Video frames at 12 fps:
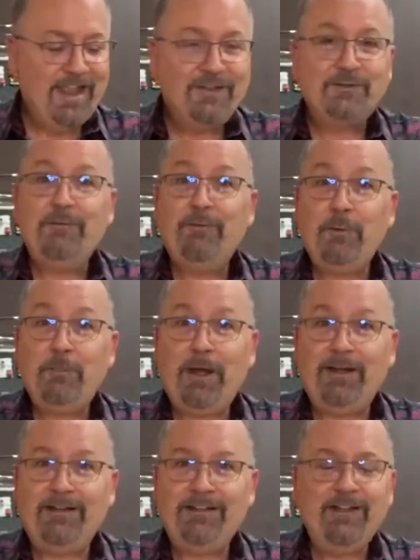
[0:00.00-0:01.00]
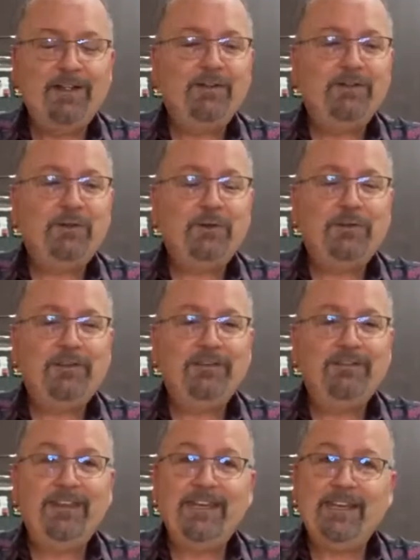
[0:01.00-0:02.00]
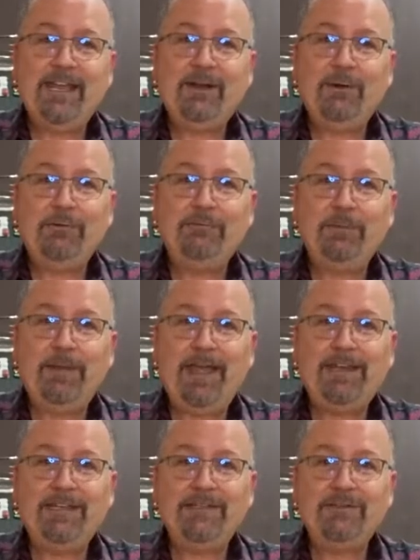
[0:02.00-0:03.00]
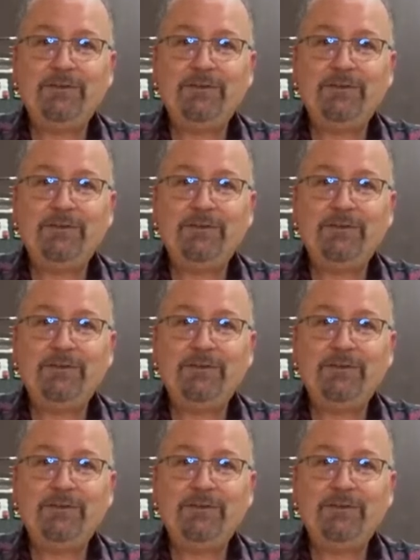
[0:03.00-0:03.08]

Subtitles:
So faux pas. Certain thing that I learned from that is